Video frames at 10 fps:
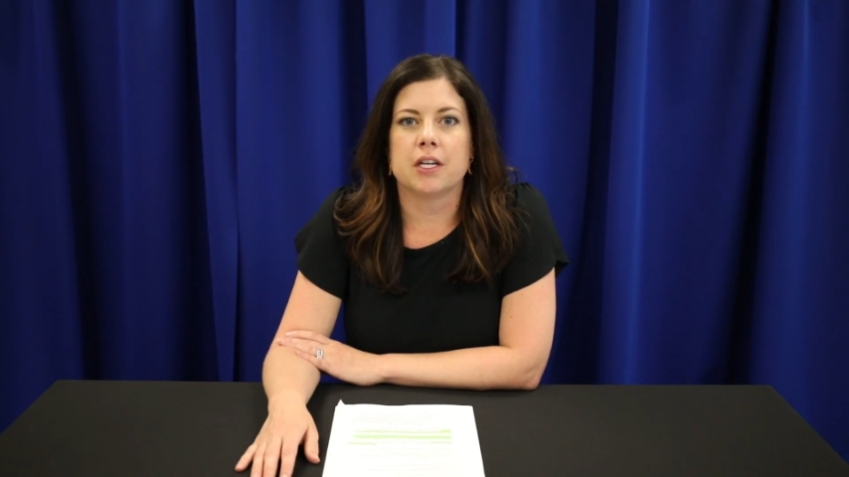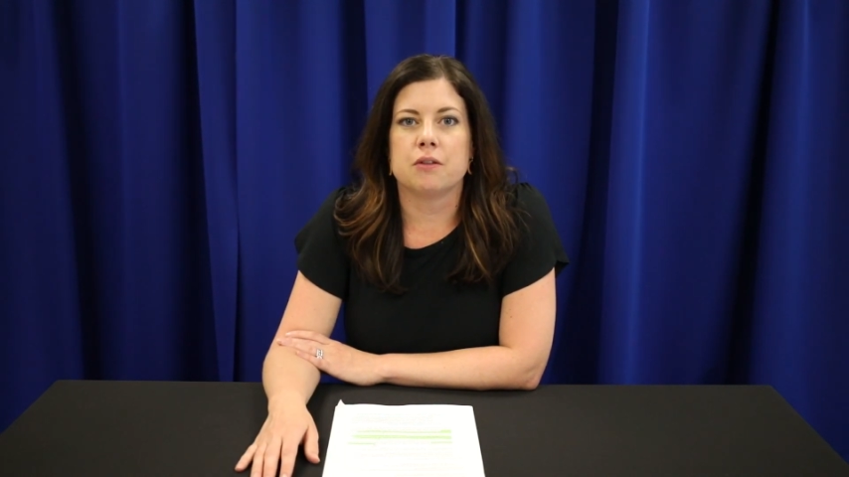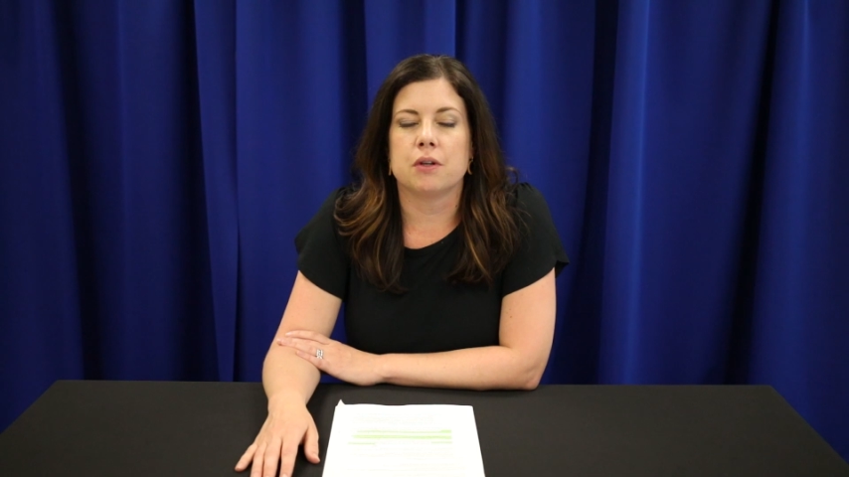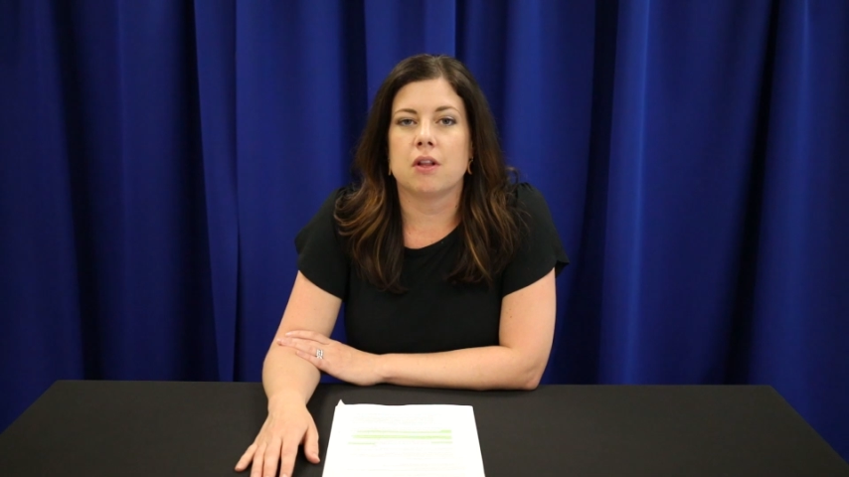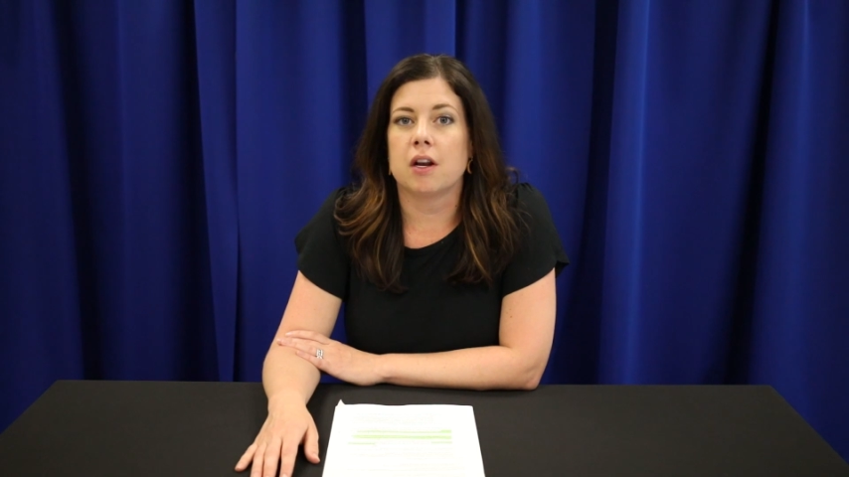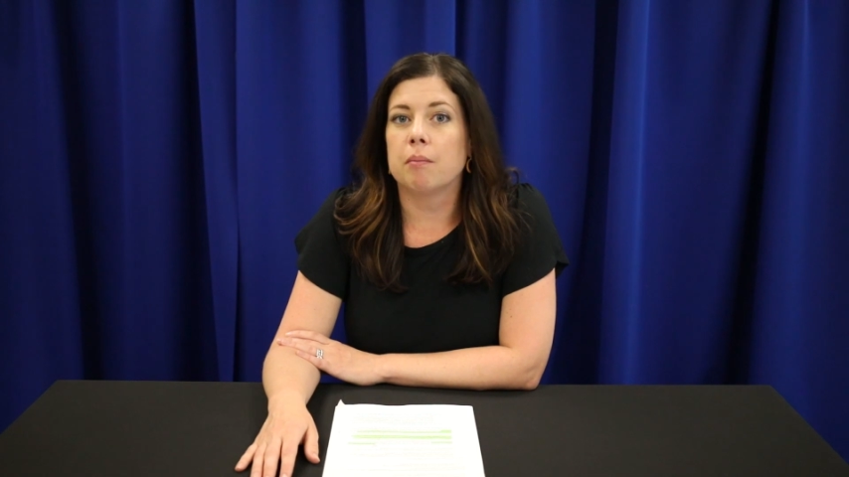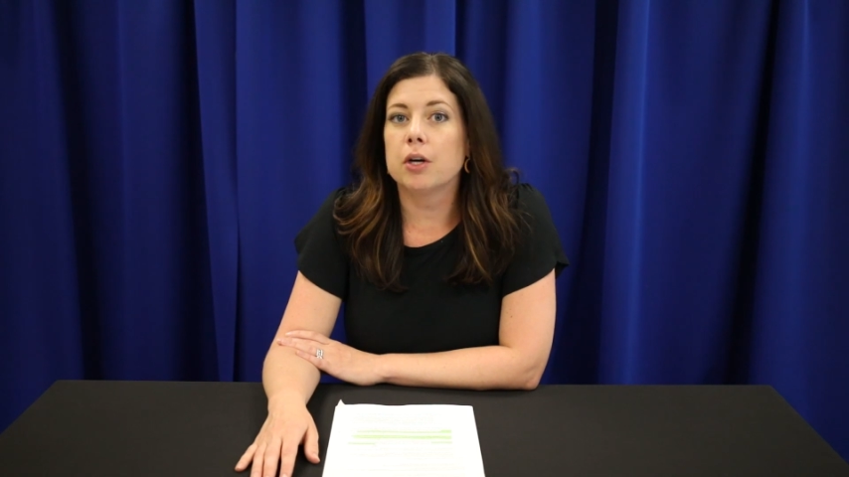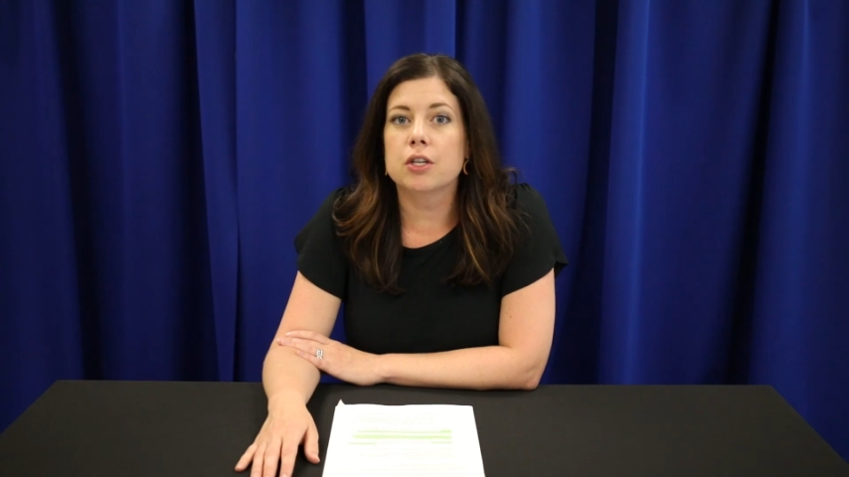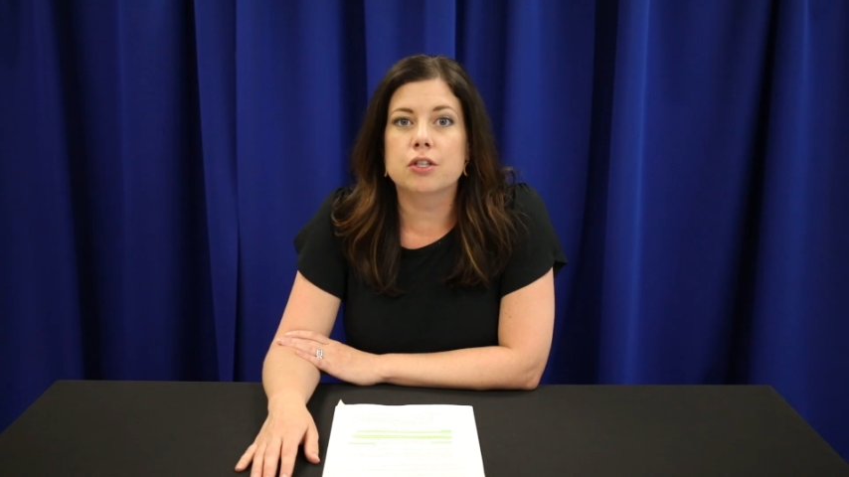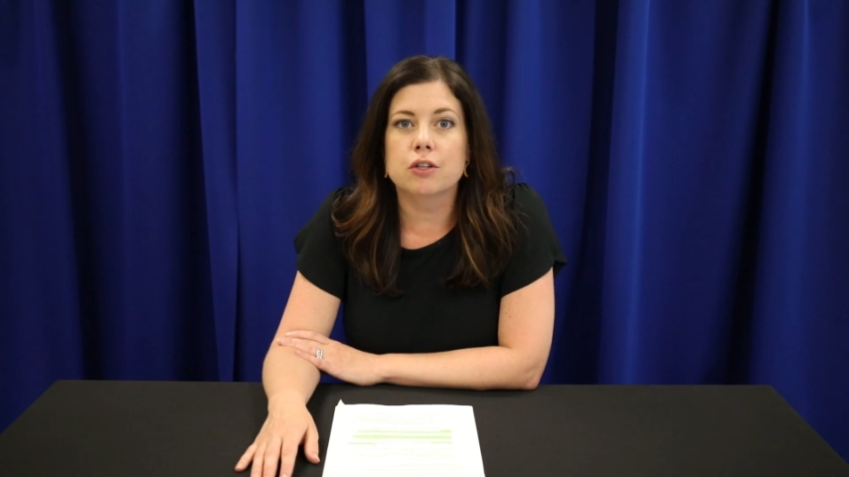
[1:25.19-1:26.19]
I do a lot of
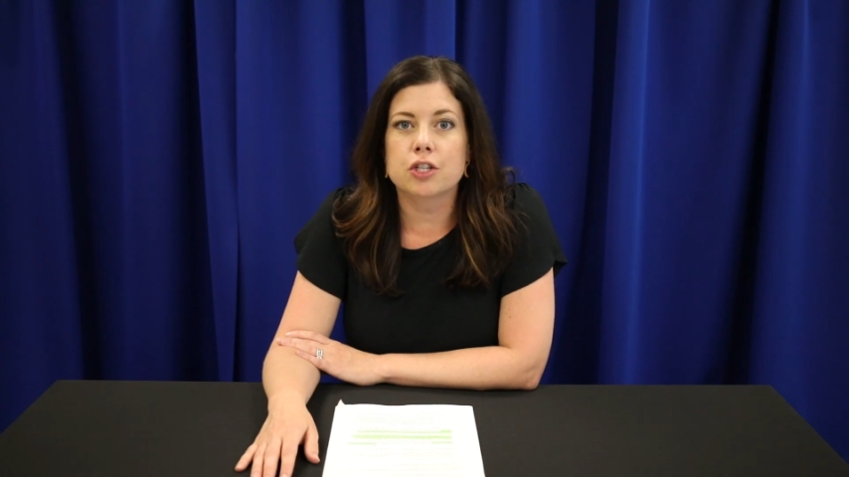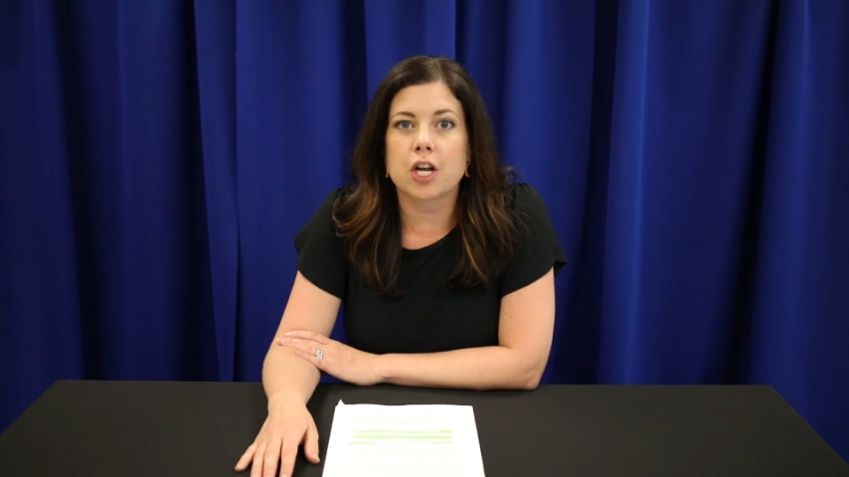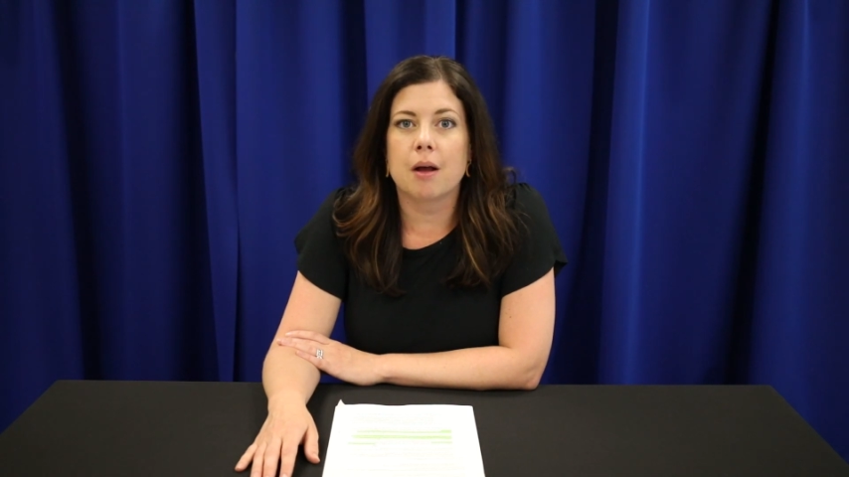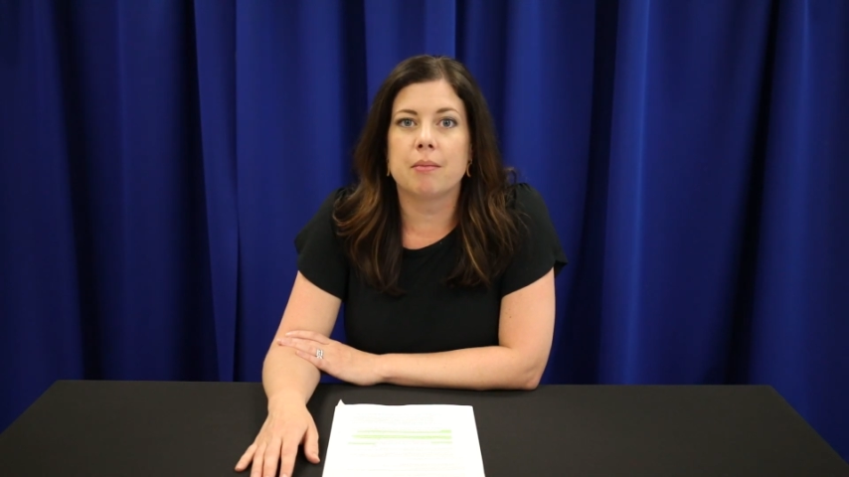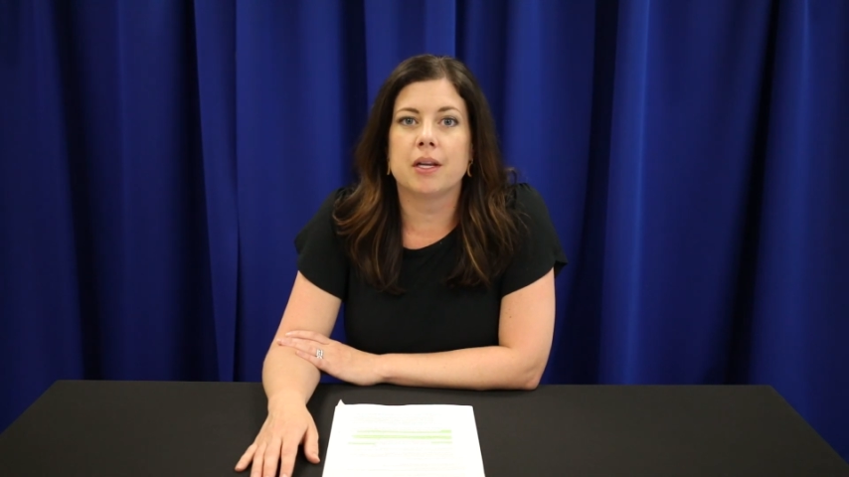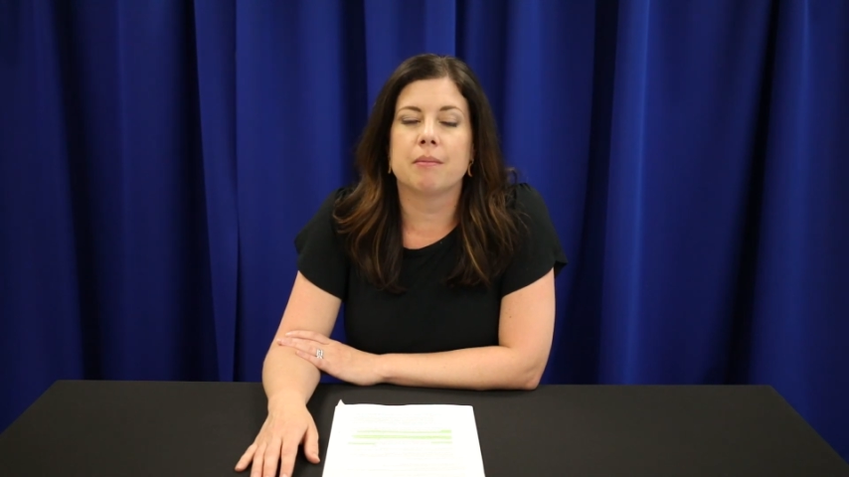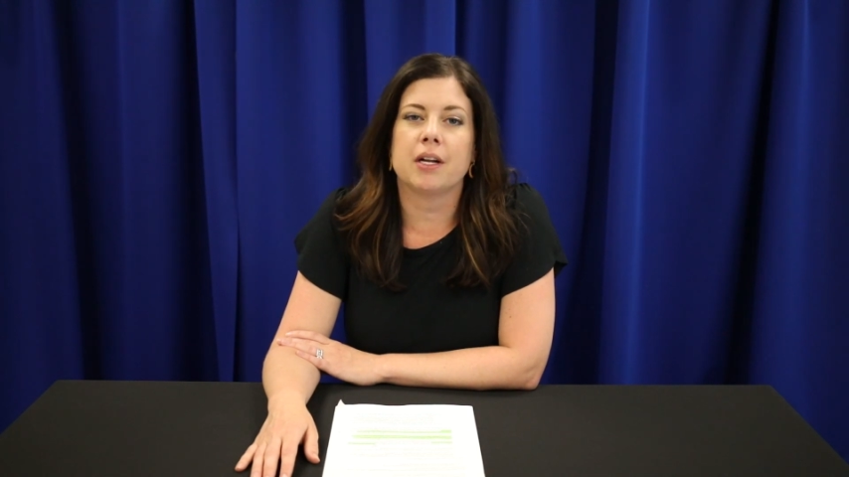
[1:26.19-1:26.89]
personal shopping,